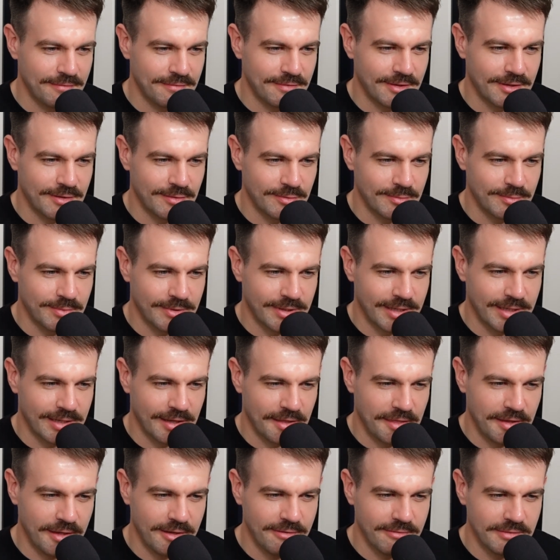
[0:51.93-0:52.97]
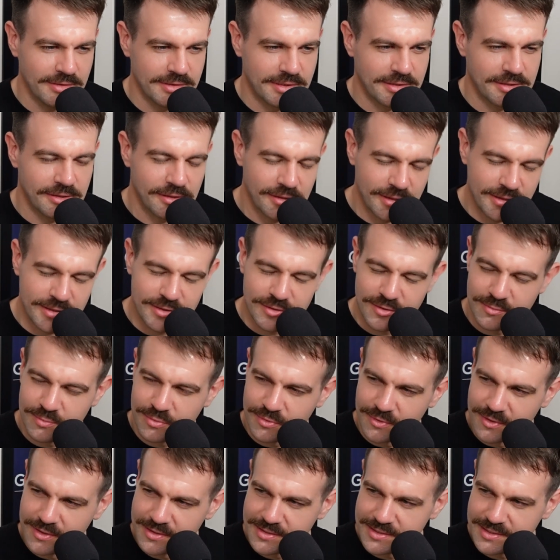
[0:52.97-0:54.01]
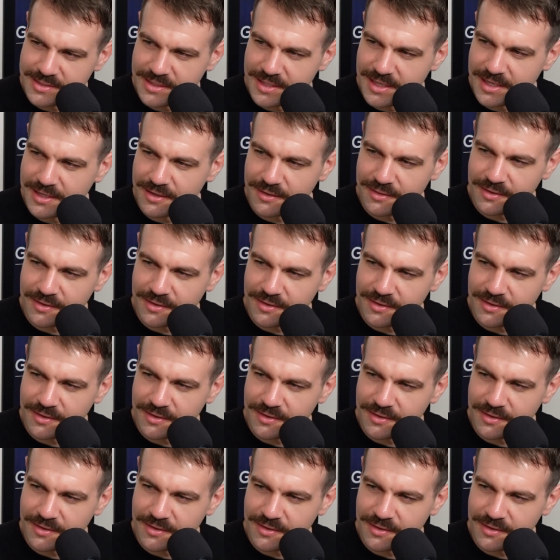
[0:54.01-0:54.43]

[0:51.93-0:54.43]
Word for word: final by I think it was 32 points in the end.